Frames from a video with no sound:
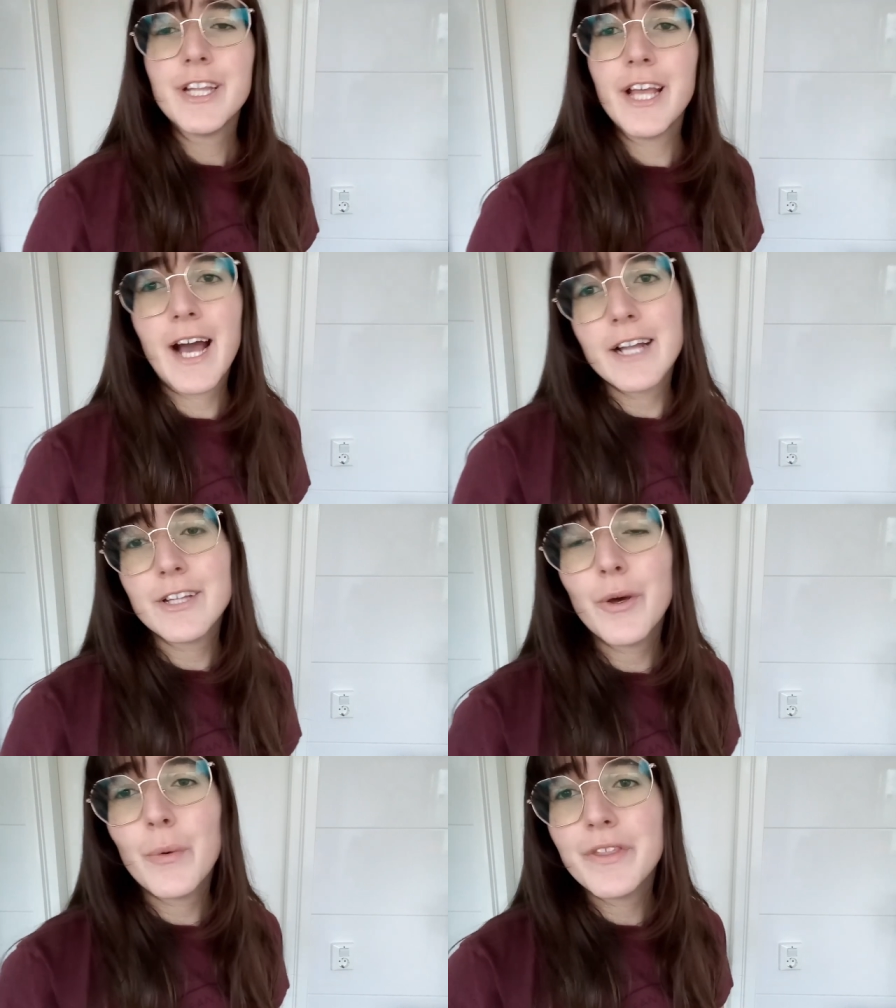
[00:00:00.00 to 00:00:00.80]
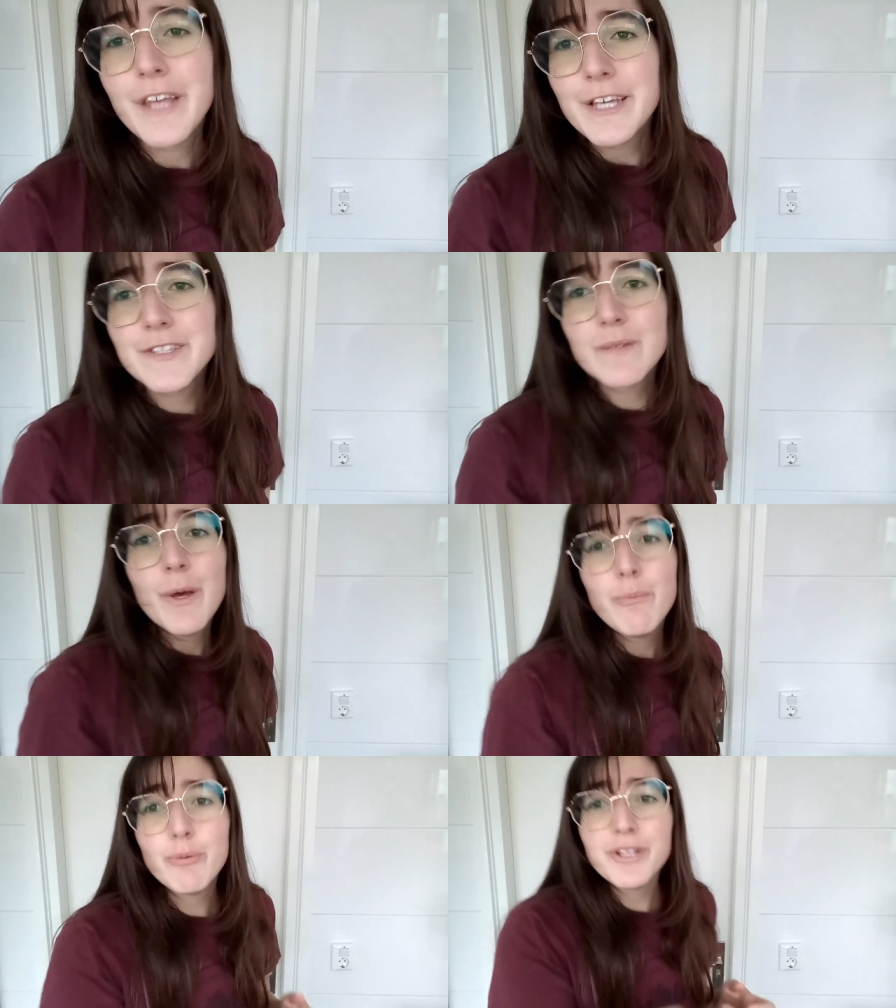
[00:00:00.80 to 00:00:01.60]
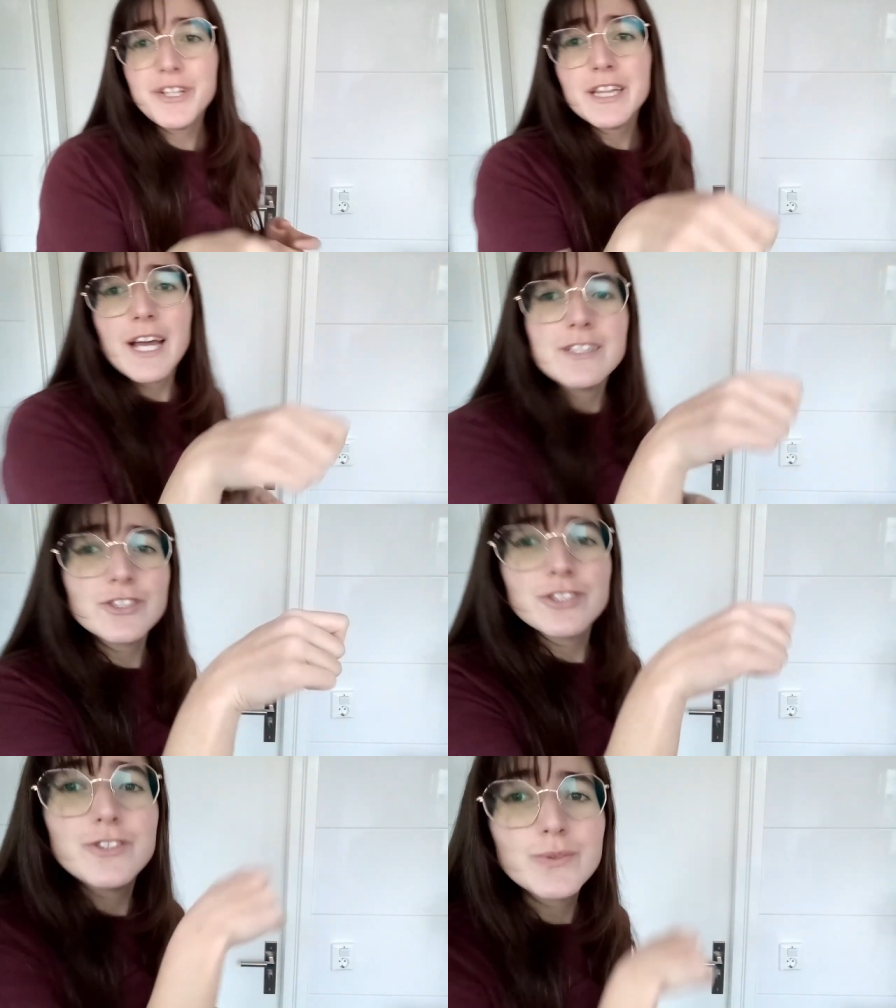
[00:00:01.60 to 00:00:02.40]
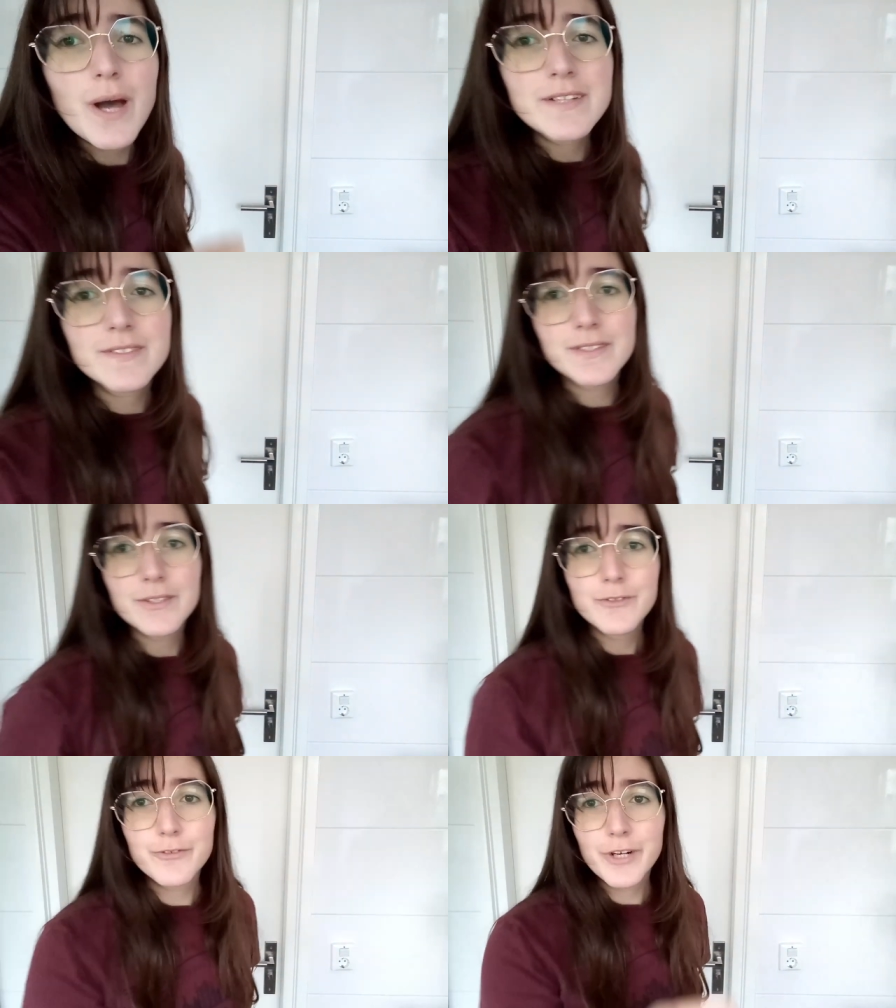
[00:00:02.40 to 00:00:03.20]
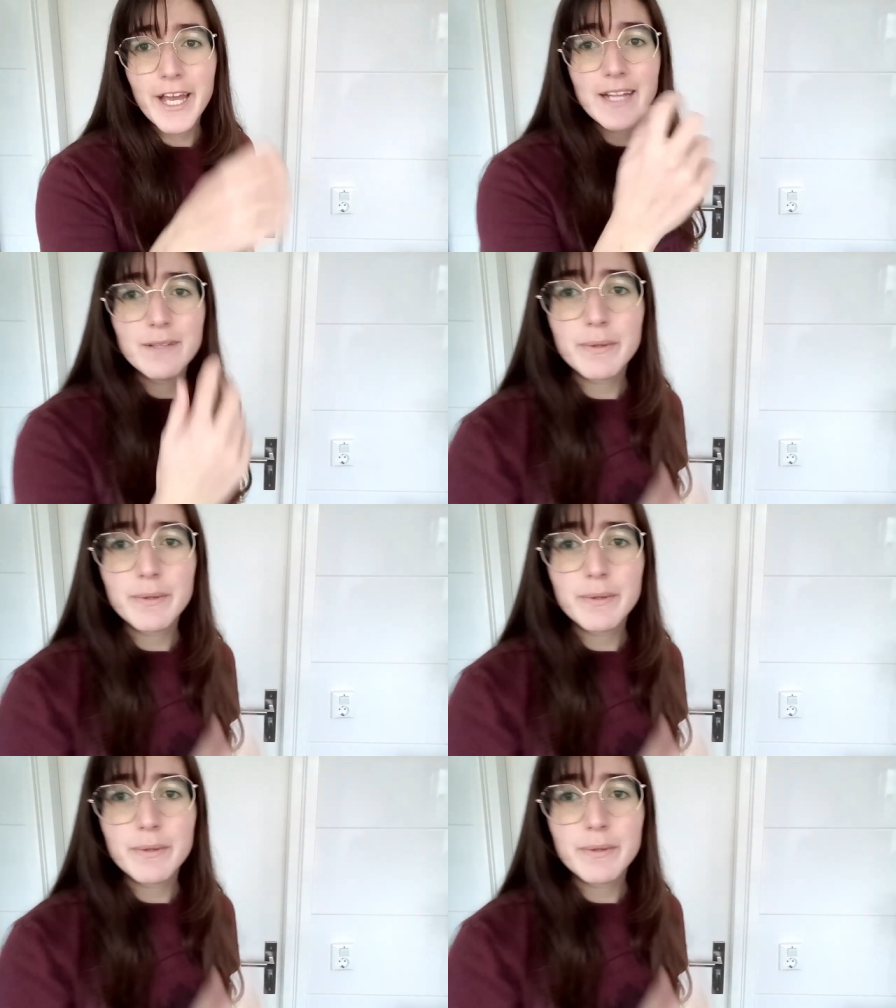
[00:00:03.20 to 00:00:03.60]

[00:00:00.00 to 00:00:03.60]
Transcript: they kind of go with some pretty lanterns to ask for candy,